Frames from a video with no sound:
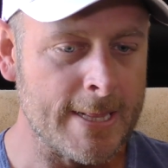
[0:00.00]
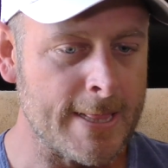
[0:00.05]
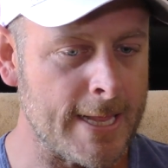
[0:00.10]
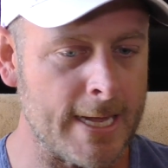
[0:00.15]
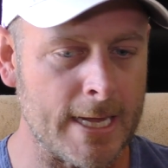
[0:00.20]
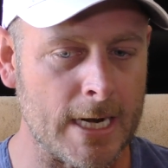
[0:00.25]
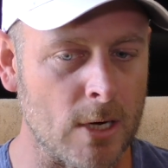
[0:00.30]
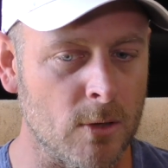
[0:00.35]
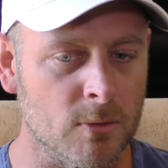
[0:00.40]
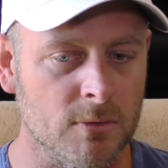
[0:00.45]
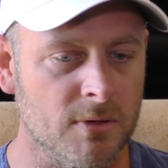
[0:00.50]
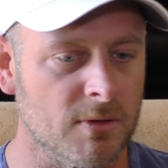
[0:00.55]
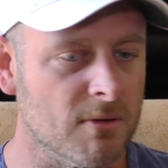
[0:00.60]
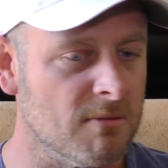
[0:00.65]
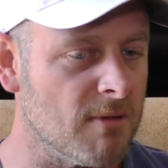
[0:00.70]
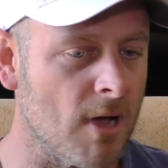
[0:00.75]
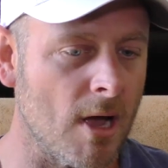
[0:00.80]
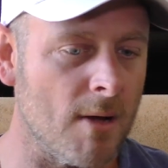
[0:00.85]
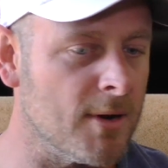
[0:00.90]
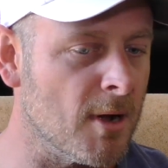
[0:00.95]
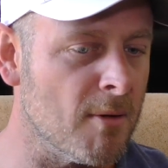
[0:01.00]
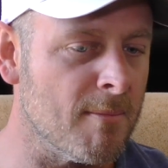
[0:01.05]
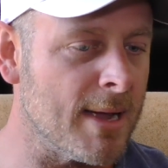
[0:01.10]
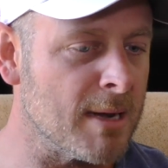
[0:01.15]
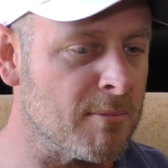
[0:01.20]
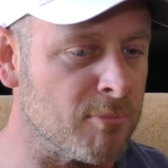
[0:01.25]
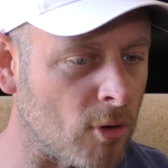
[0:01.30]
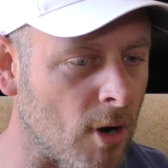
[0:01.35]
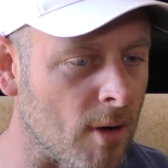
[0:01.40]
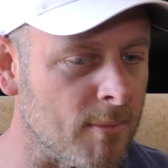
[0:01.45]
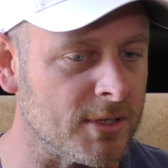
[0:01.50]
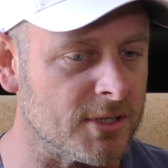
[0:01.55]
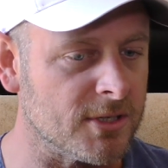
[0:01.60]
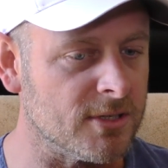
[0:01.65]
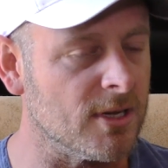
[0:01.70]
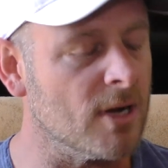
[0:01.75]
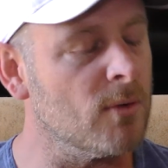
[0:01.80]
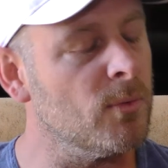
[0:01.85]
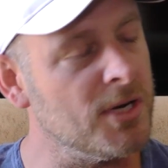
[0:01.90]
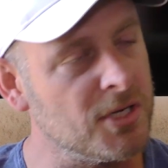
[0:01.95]
You know, I don't make
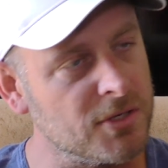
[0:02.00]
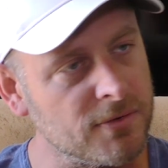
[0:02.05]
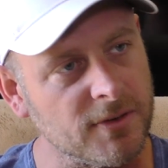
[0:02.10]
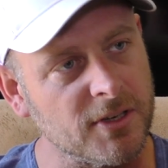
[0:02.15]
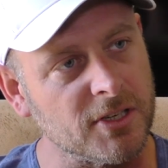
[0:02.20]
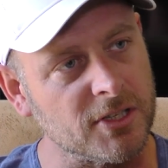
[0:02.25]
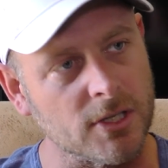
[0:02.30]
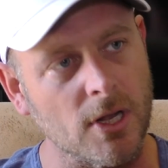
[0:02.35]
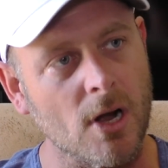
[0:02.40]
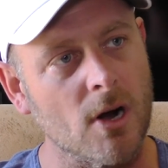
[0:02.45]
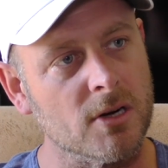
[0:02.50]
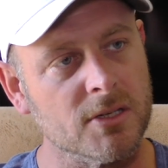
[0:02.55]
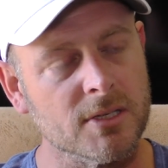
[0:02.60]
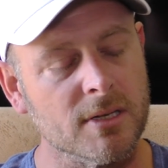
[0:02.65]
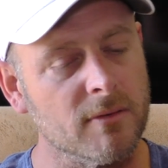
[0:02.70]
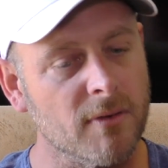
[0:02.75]
promises. I reach for the stars.